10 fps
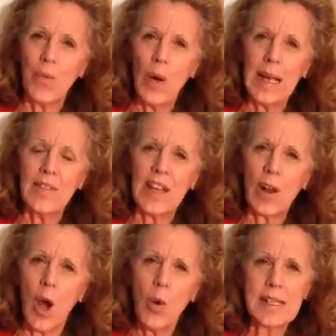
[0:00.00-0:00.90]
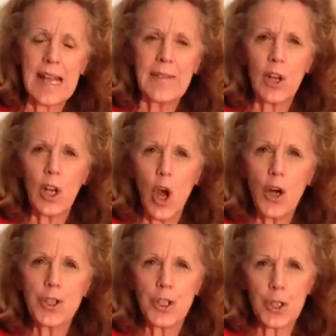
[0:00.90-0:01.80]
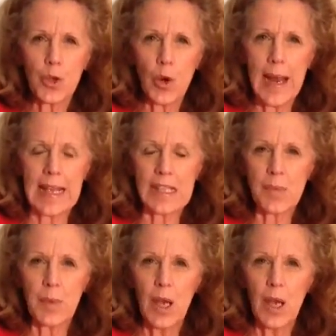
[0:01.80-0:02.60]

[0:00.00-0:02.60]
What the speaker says: way they'll always have a larger grasp